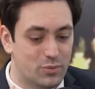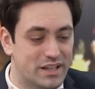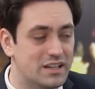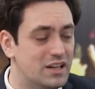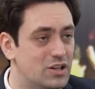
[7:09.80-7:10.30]
we're
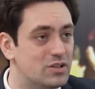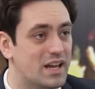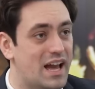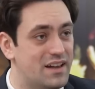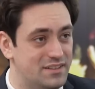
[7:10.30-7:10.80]
going to look
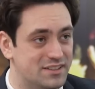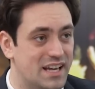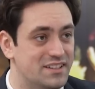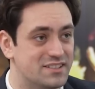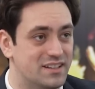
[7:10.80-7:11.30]
at this
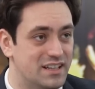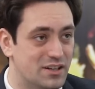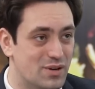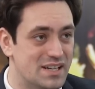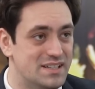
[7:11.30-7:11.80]
case study
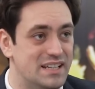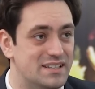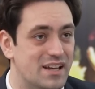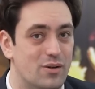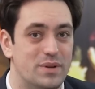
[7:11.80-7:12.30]
in great detail,